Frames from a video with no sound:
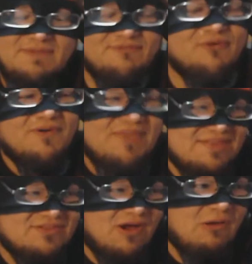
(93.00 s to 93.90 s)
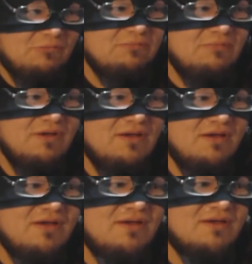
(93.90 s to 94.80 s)
Before that, though,
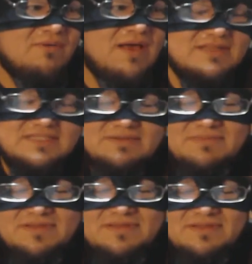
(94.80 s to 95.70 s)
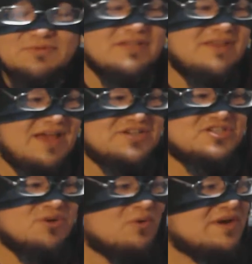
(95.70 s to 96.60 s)
we got there was a lot of
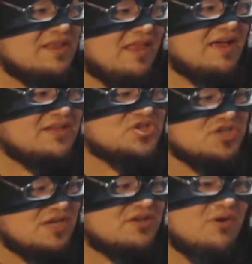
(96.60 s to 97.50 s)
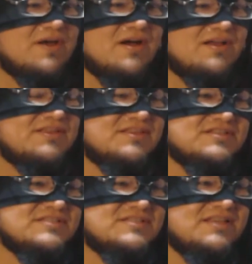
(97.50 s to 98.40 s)
storyline shit going on in
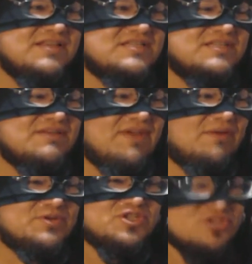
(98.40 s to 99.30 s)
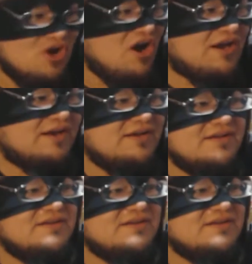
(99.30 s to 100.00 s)
this event, which is good.